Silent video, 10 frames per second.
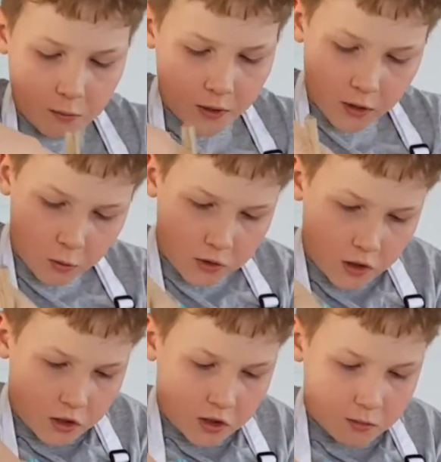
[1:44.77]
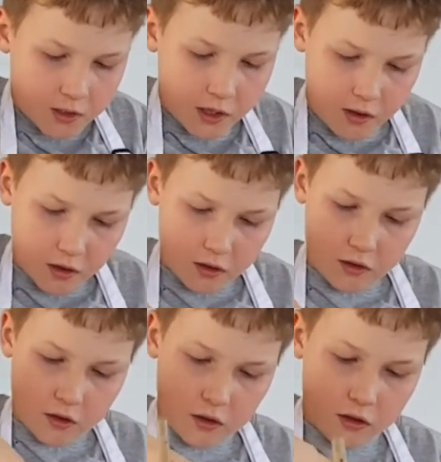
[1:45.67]
and then when it all starts to come
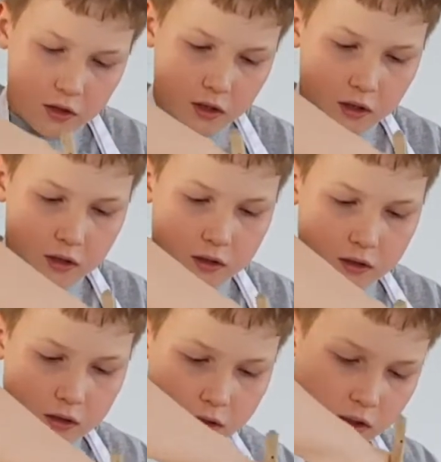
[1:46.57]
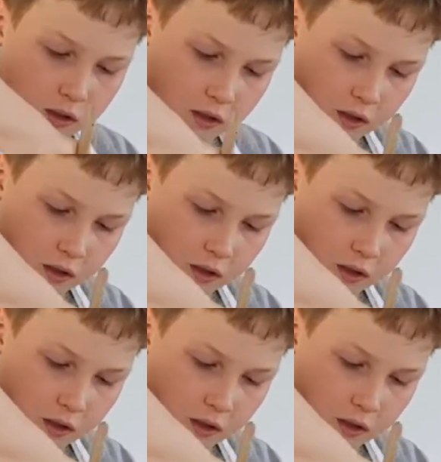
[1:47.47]
together, you can use your hands.